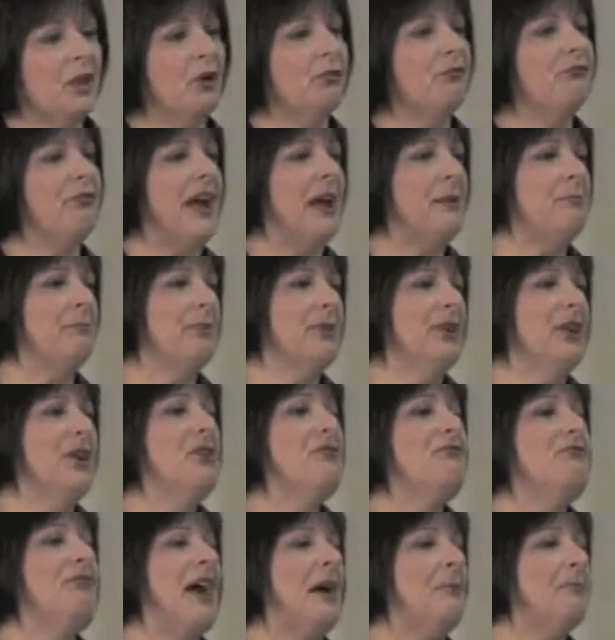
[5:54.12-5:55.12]

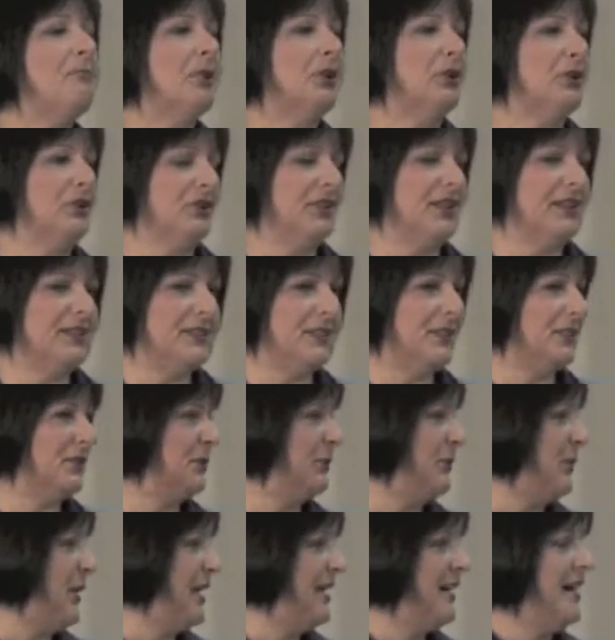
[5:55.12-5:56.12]
Fat Burger does this
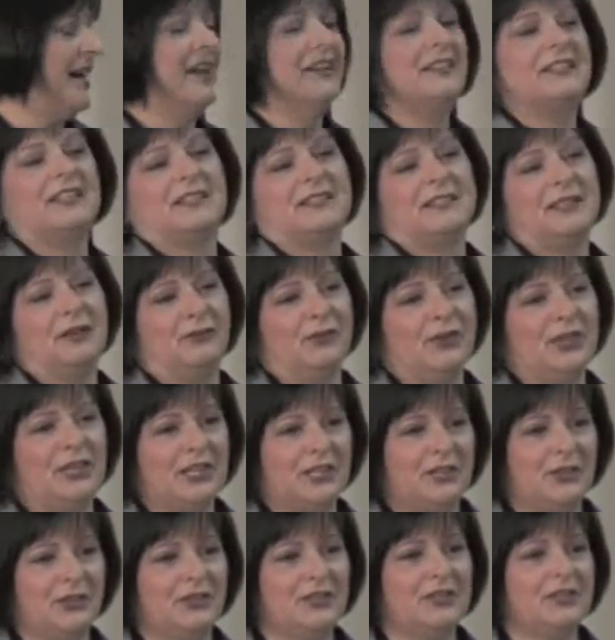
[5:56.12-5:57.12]
great contest every
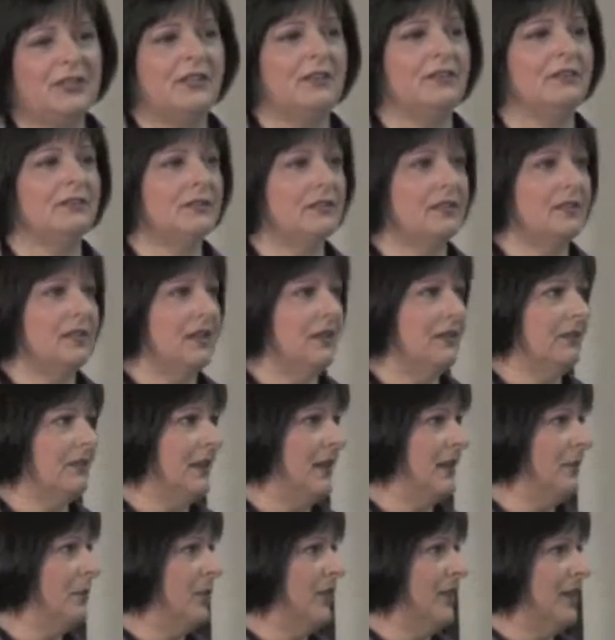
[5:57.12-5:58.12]
year.
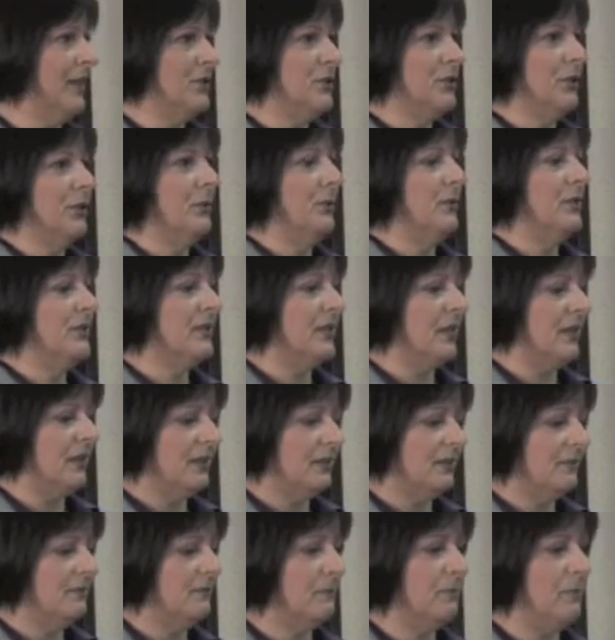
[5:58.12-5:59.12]
What they do is
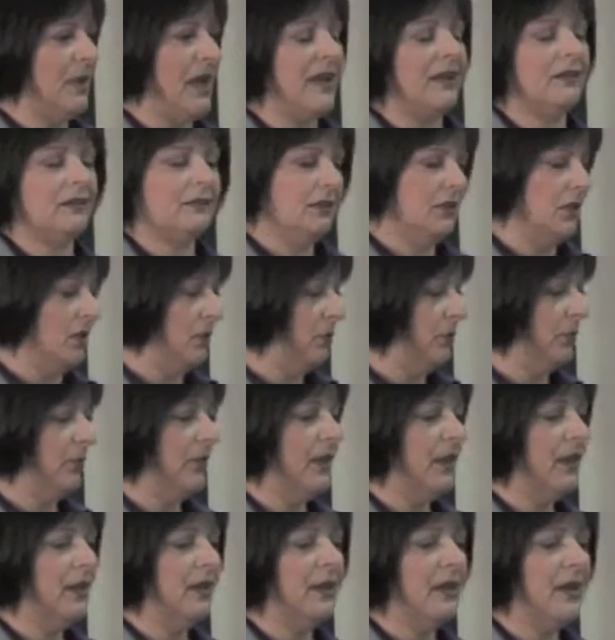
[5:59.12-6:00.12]
they pack,
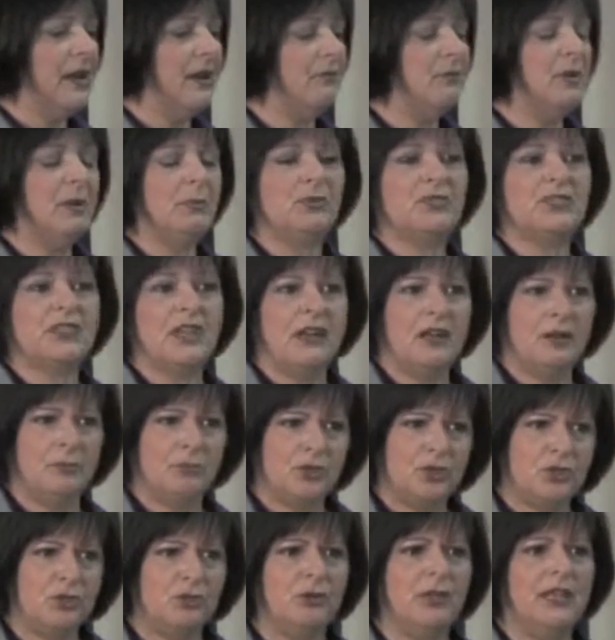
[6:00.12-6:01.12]
they have people sign up
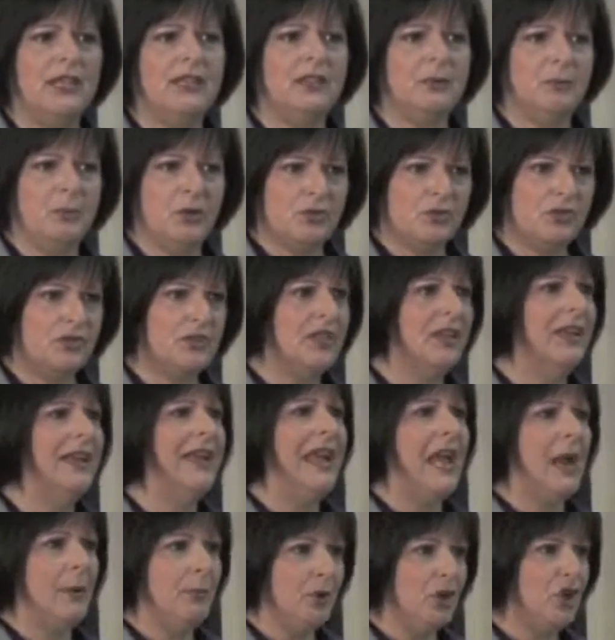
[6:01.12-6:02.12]
to eat the most
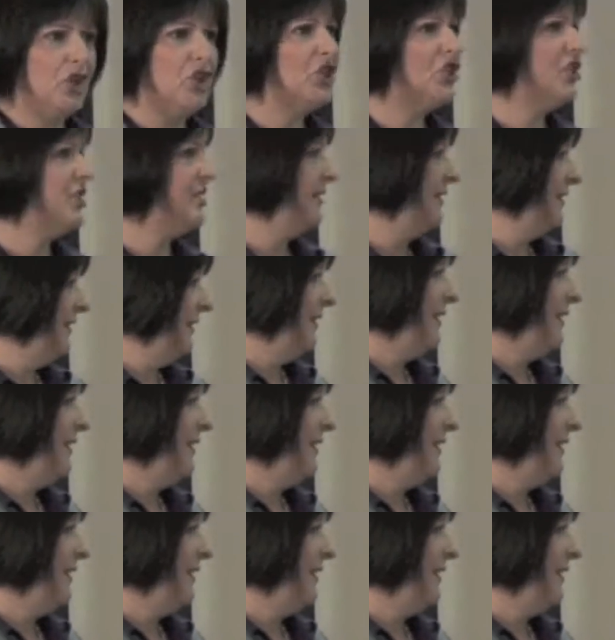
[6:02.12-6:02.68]
hamburgers,